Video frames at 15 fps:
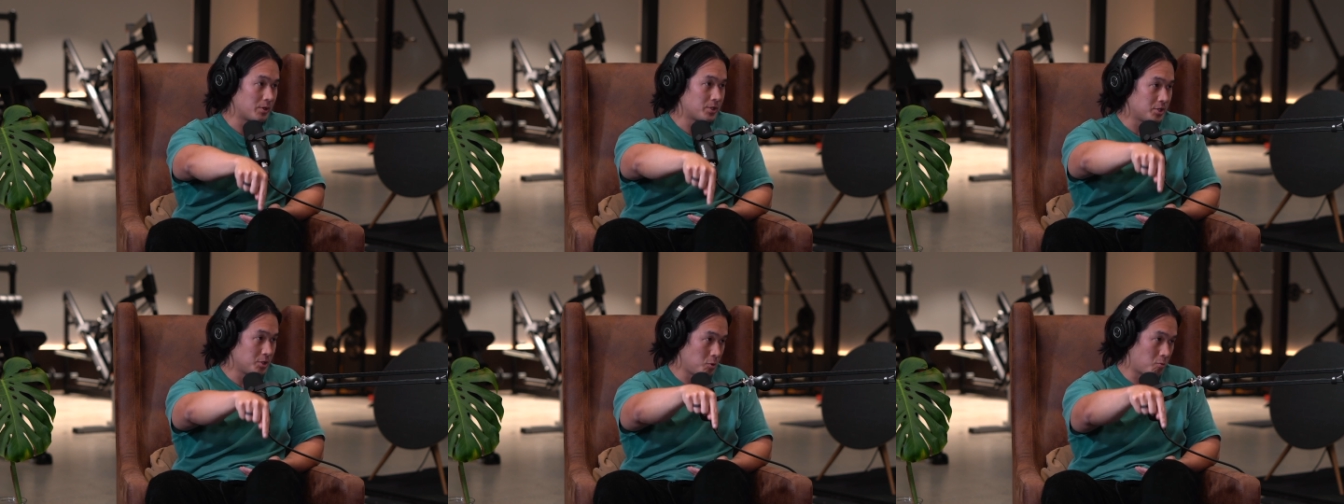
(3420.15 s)

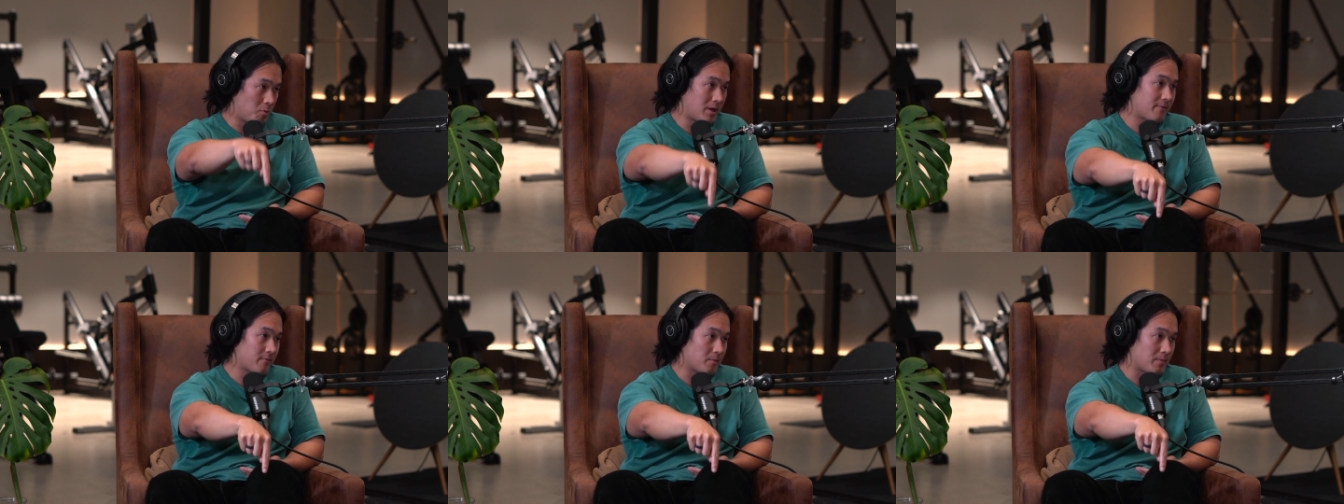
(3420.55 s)
What do you
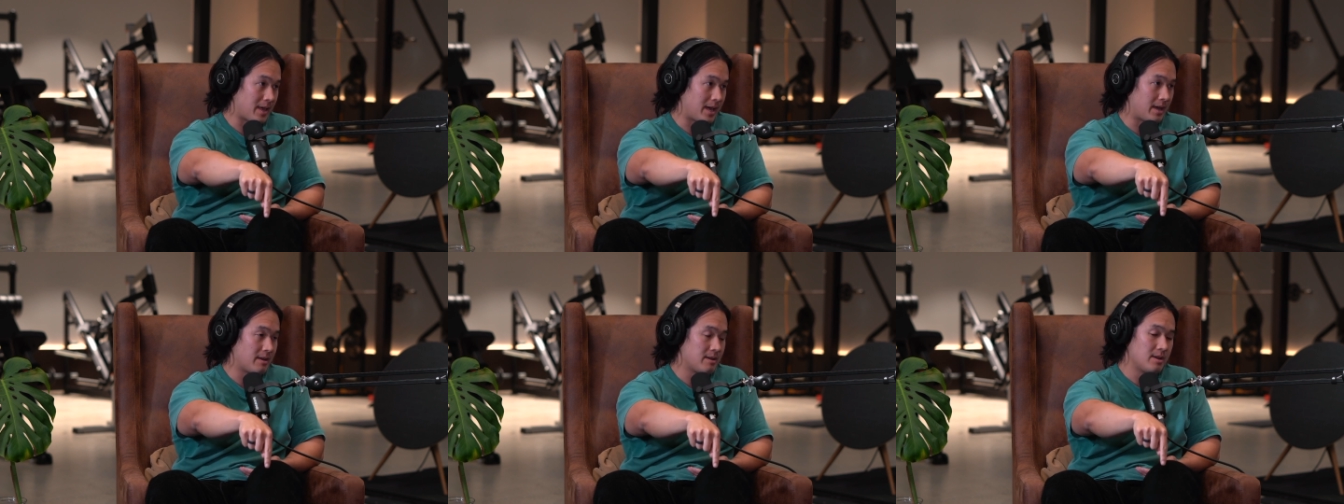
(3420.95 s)
want from
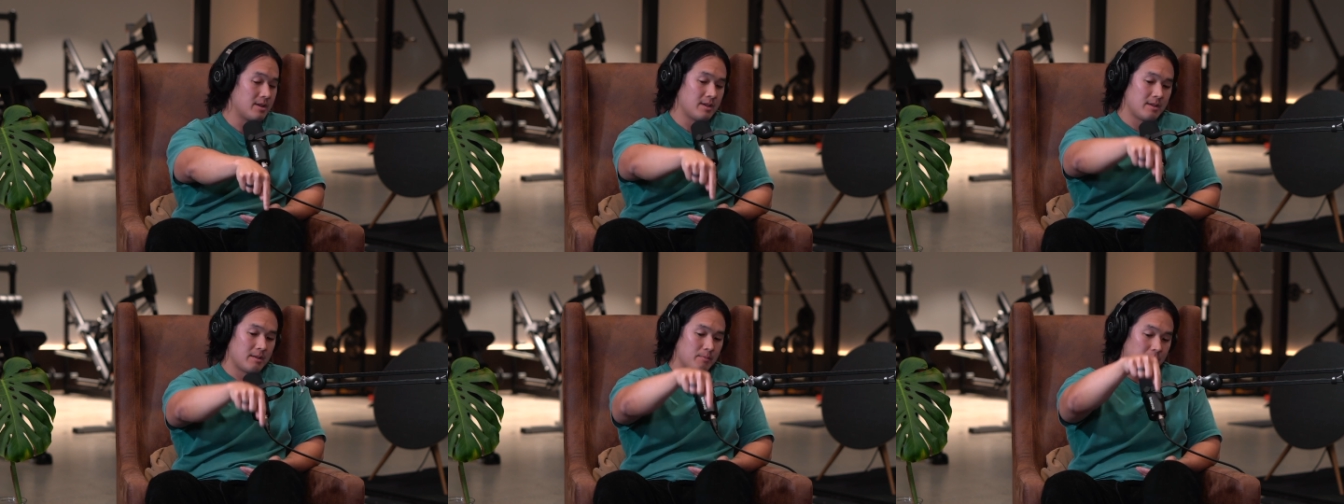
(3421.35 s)
that?
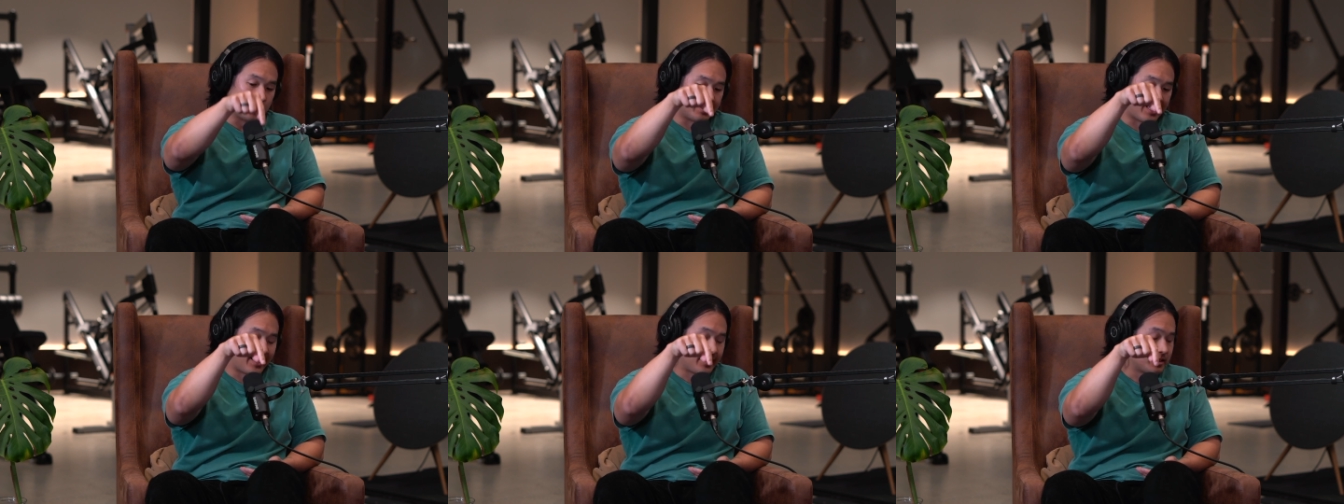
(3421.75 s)

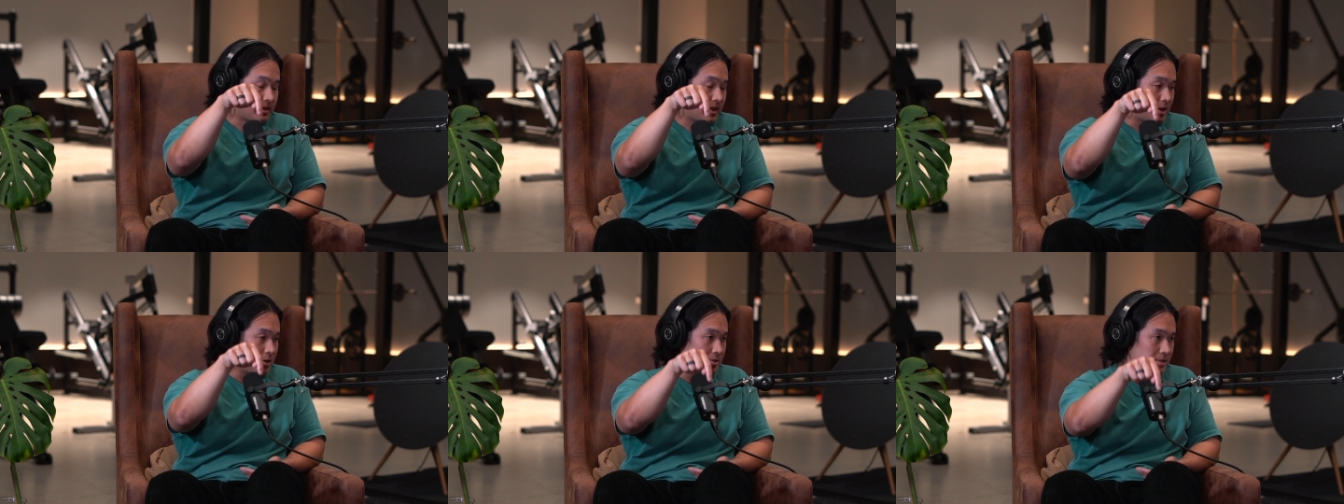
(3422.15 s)
Because that is
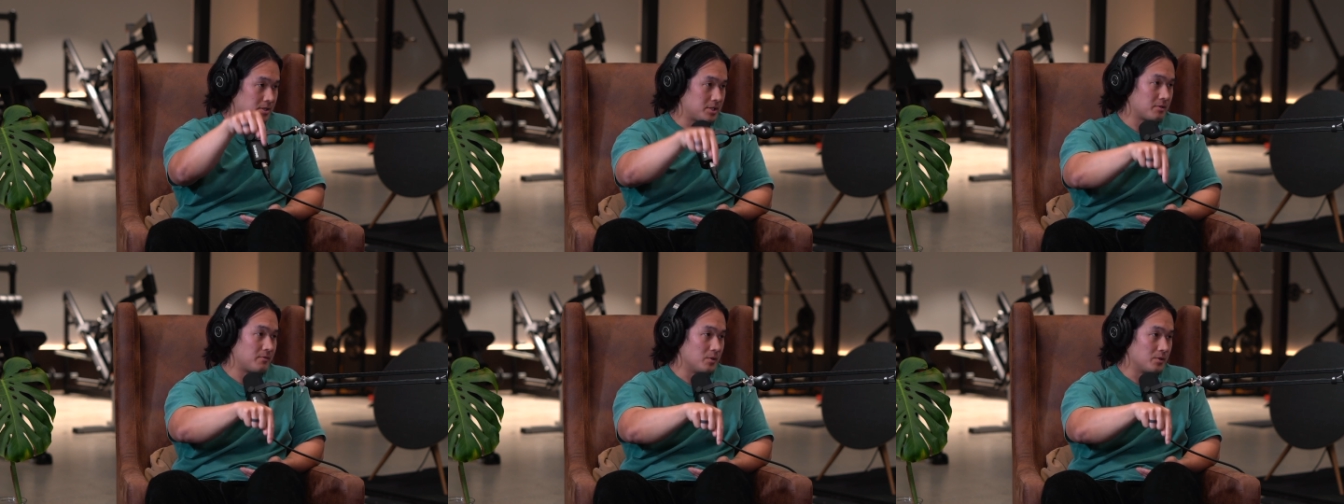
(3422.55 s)
now your
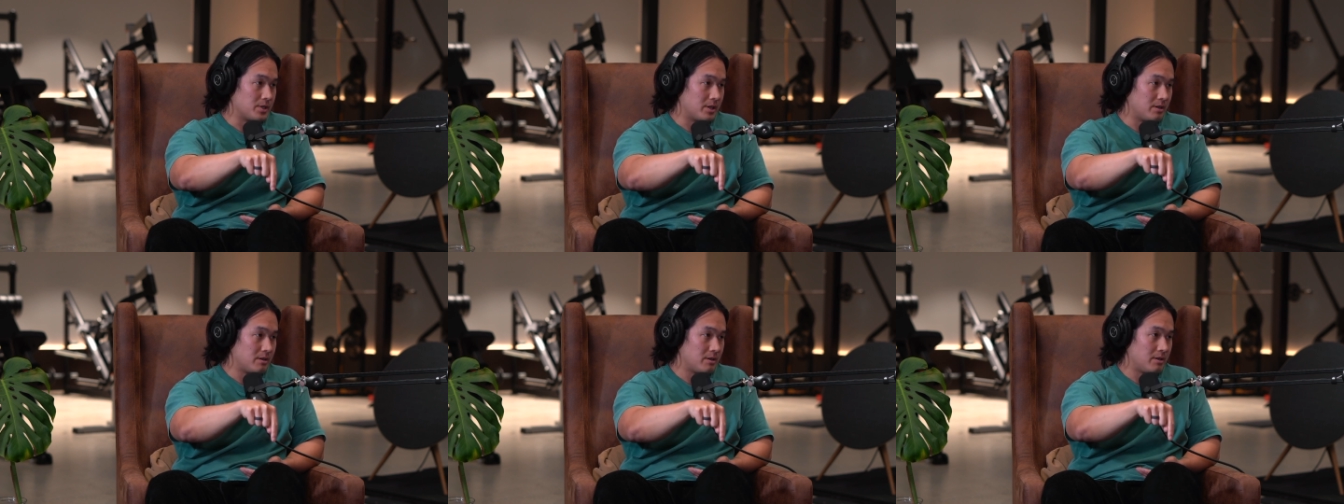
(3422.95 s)
decision
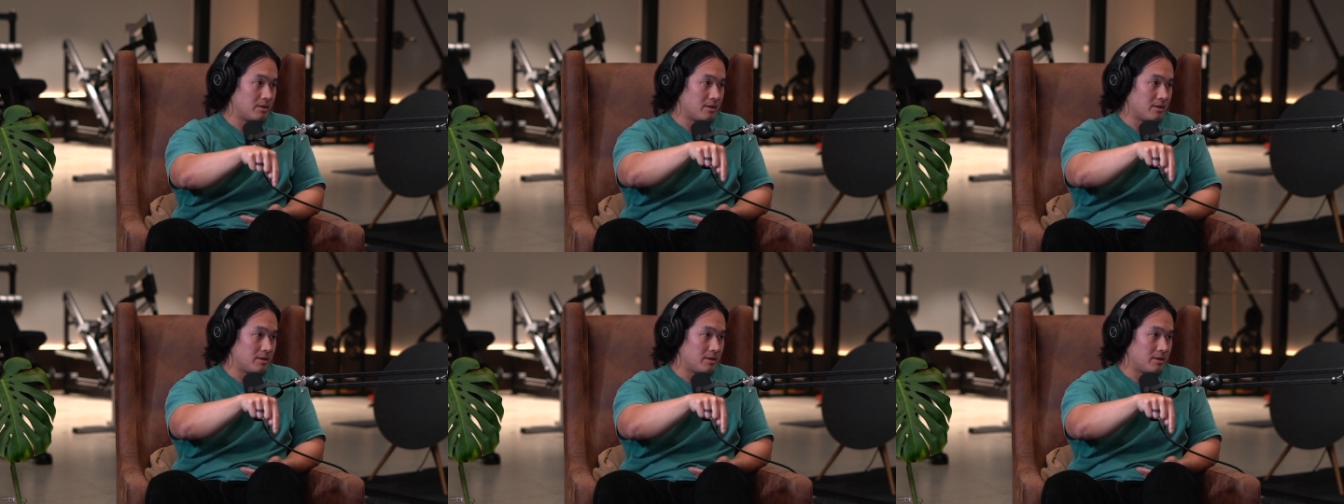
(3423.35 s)
filter.